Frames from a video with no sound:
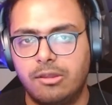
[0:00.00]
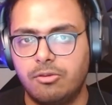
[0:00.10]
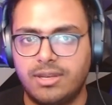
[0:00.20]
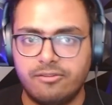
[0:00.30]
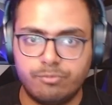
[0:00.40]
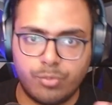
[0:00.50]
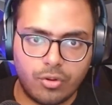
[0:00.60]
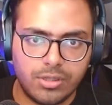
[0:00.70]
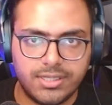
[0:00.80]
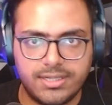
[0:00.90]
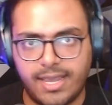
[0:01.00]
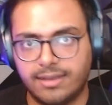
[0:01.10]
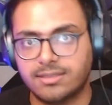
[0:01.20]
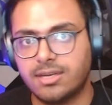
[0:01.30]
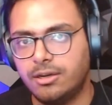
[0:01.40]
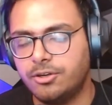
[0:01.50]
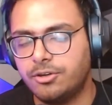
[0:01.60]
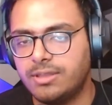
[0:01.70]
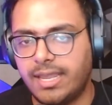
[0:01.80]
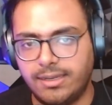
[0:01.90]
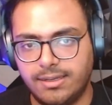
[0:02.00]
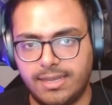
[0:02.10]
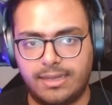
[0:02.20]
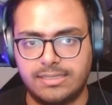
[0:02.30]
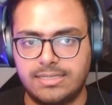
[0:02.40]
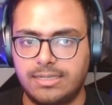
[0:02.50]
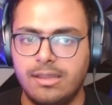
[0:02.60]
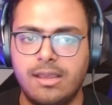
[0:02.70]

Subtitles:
You can have bold text, underline text.